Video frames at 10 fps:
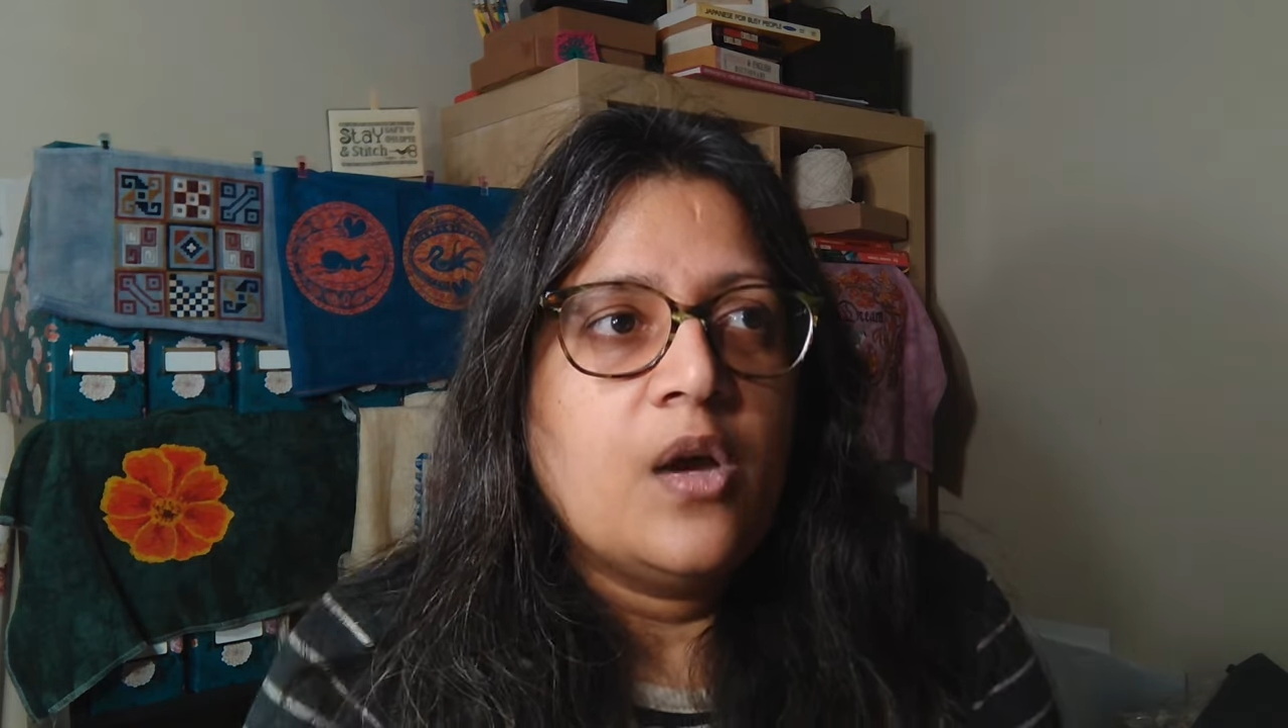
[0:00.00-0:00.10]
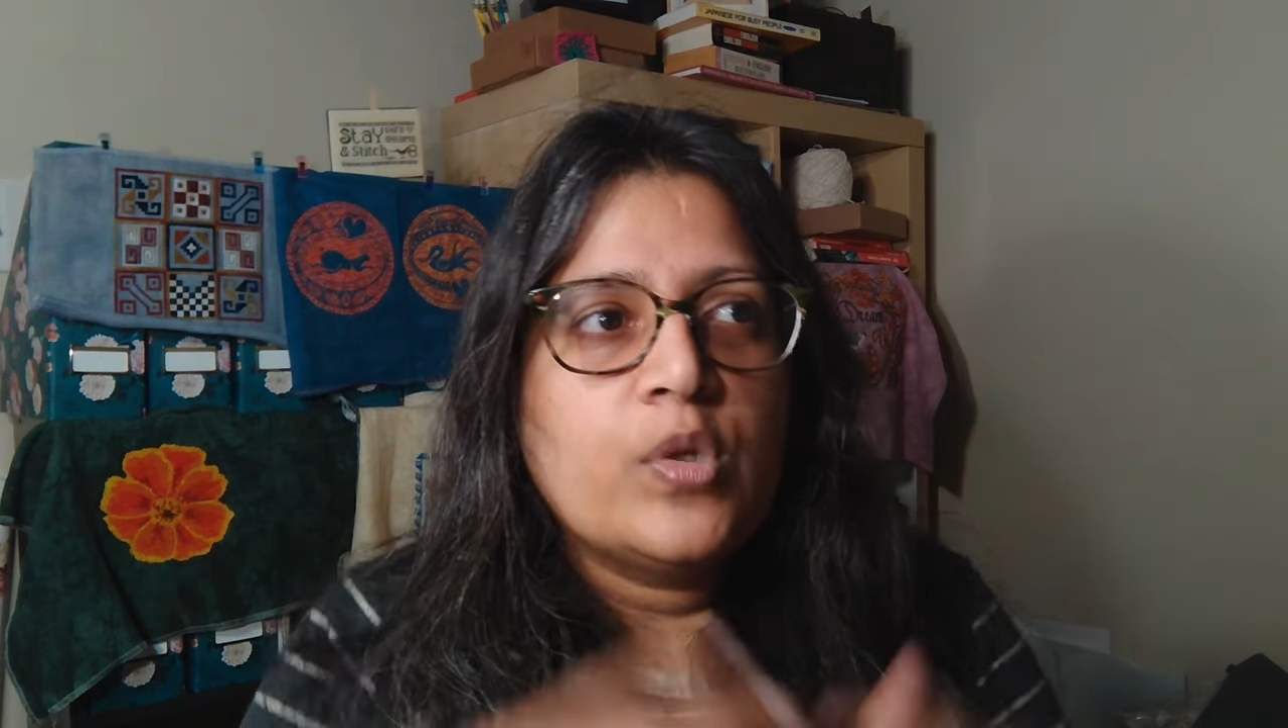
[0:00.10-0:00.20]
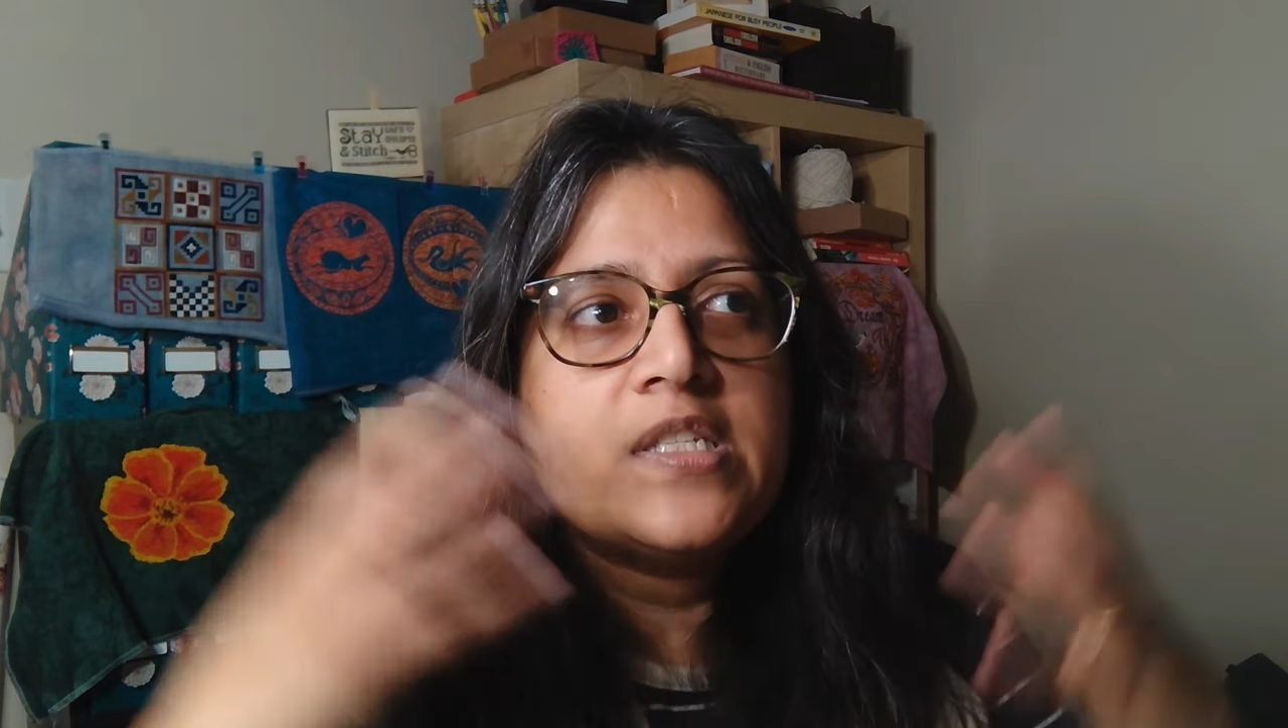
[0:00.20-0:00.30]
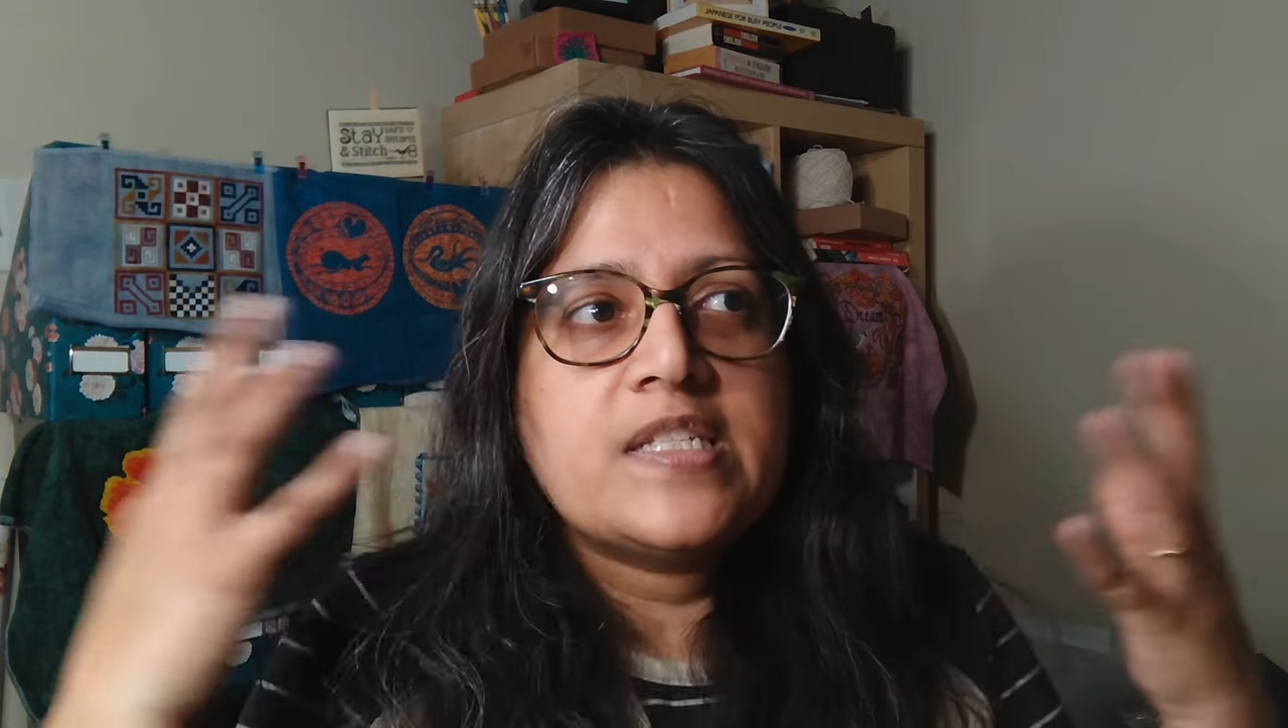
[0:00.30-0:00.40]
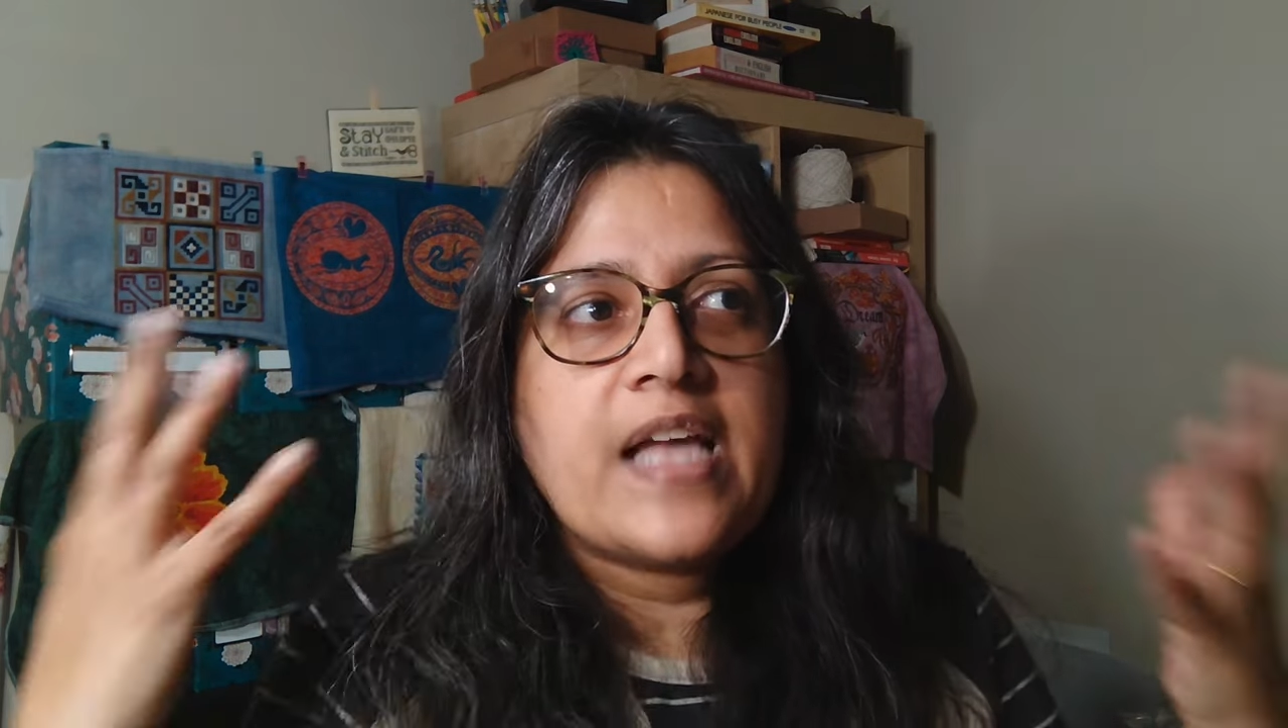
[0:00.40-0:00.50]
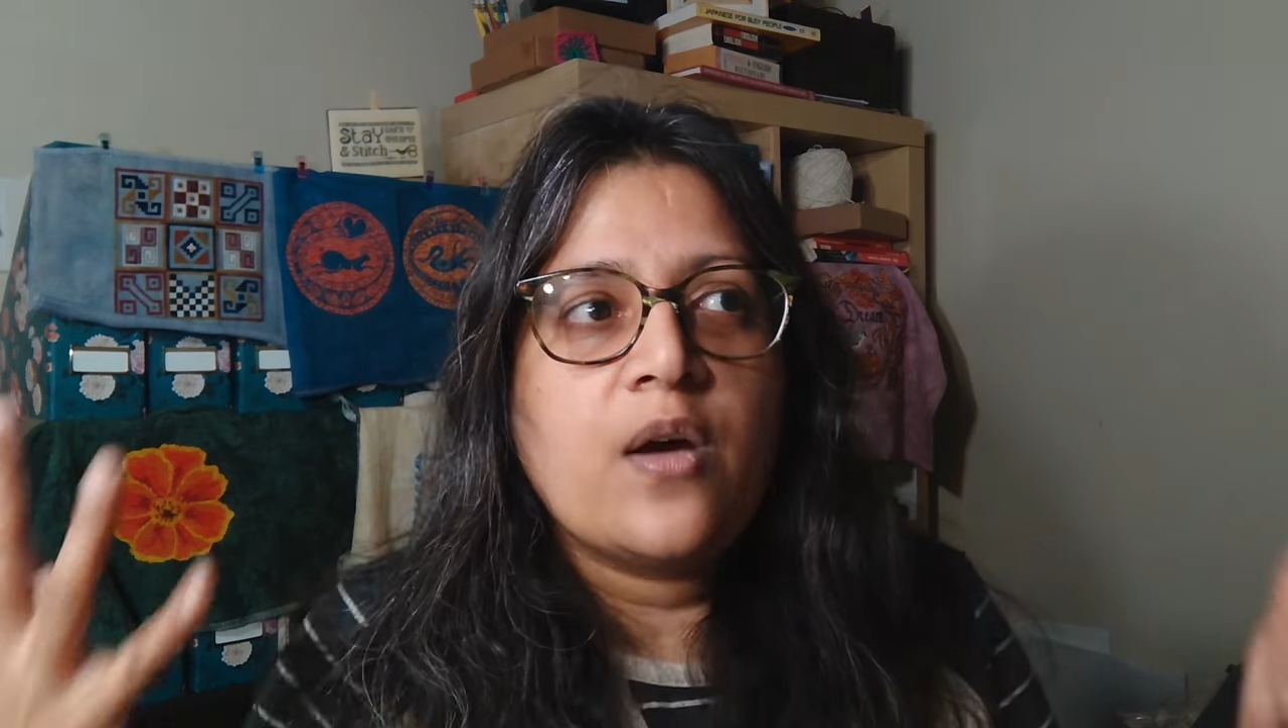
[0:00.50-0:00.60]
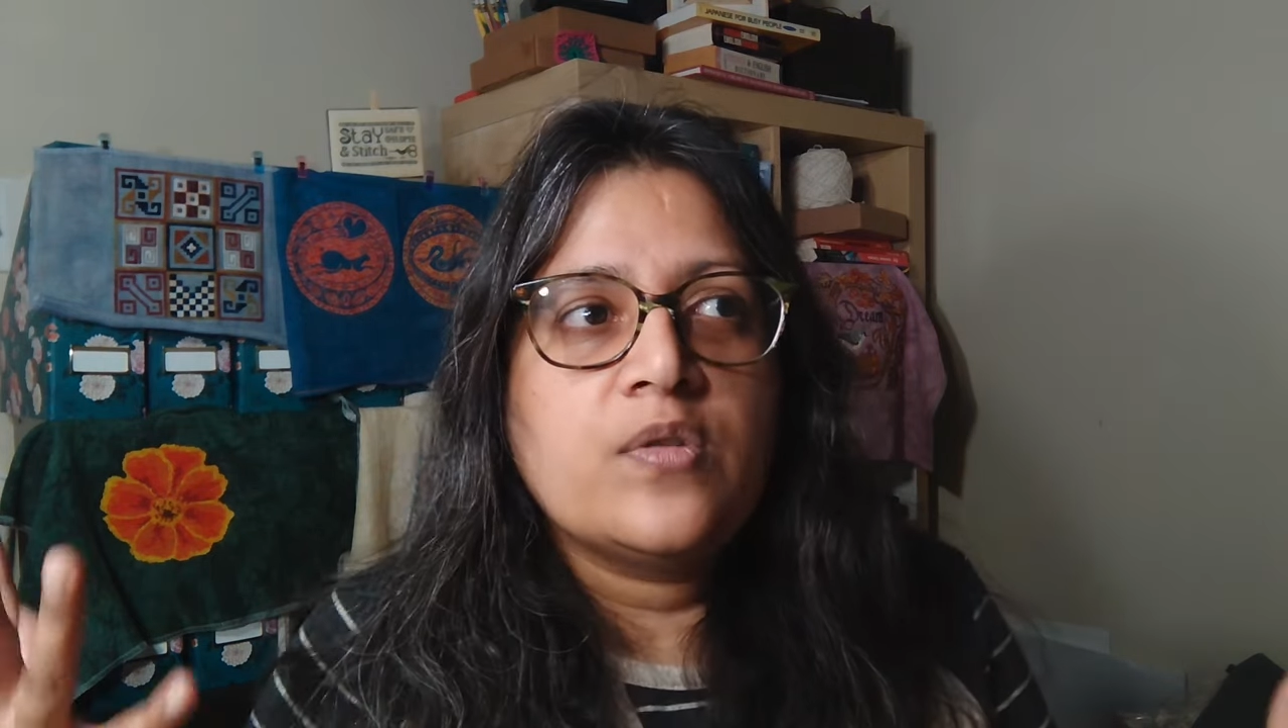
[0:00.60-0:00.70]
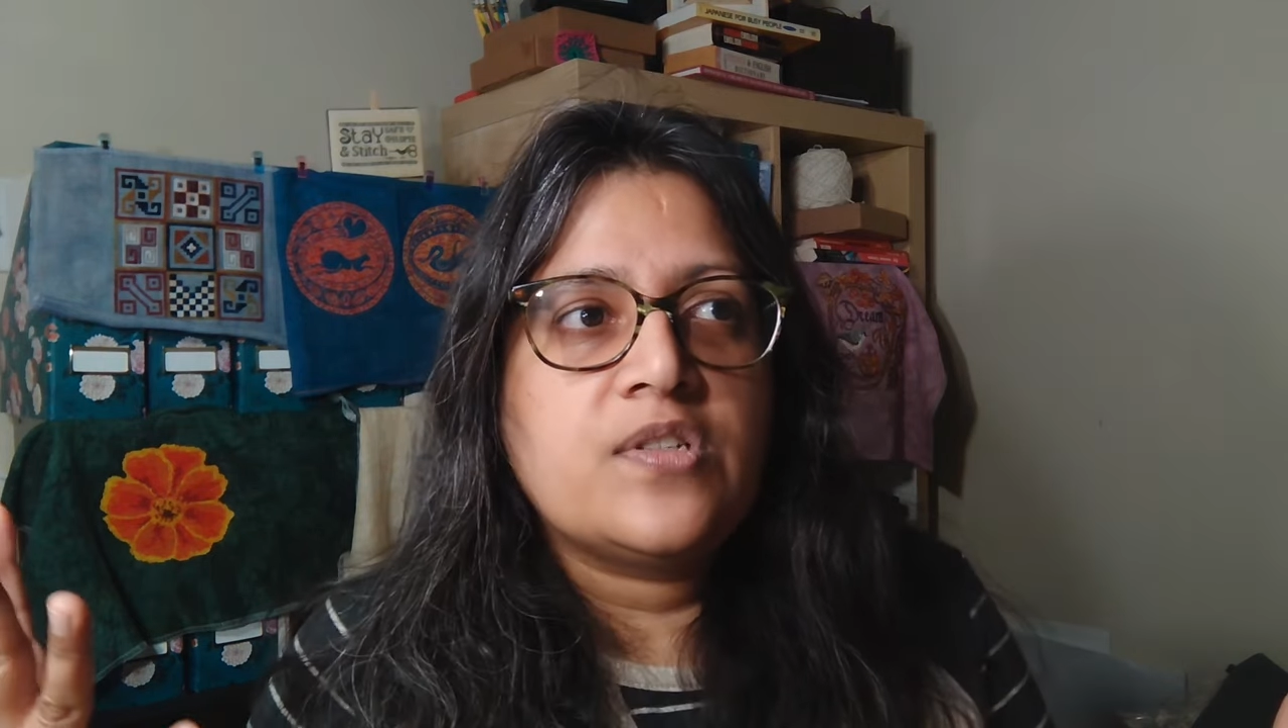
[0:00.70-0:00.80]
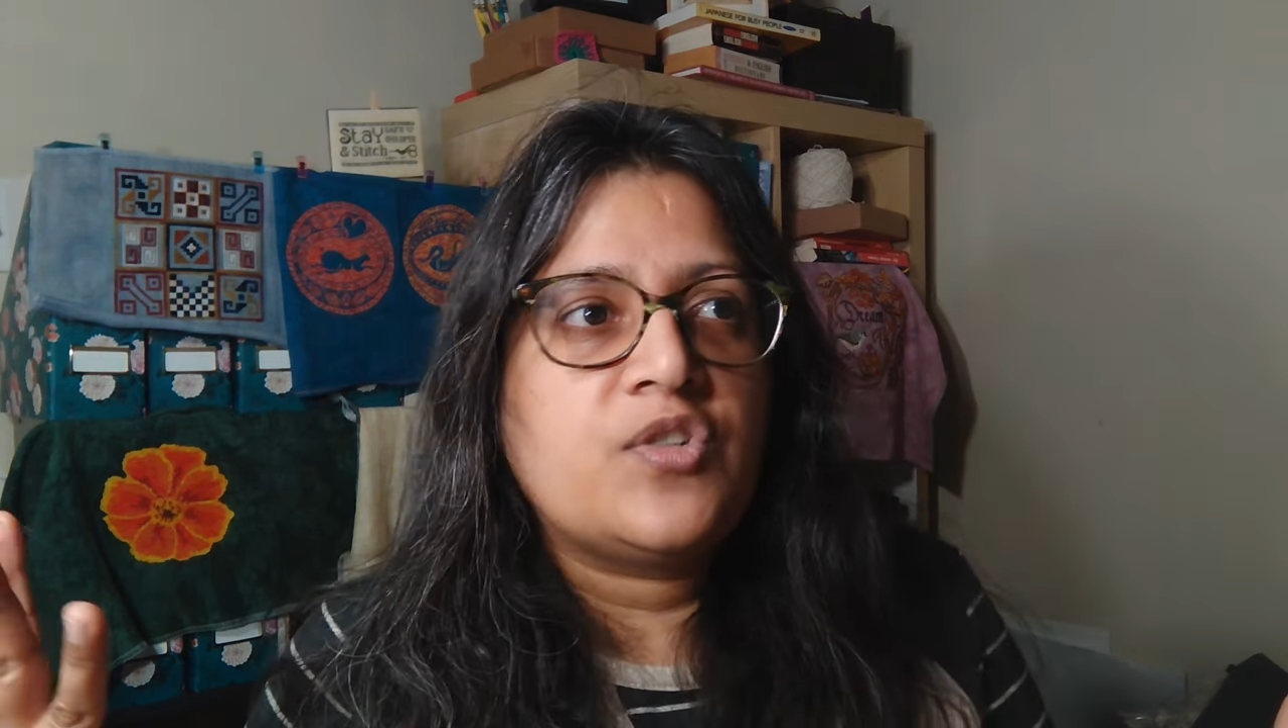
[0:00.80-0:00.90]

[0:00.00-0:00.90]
What sounds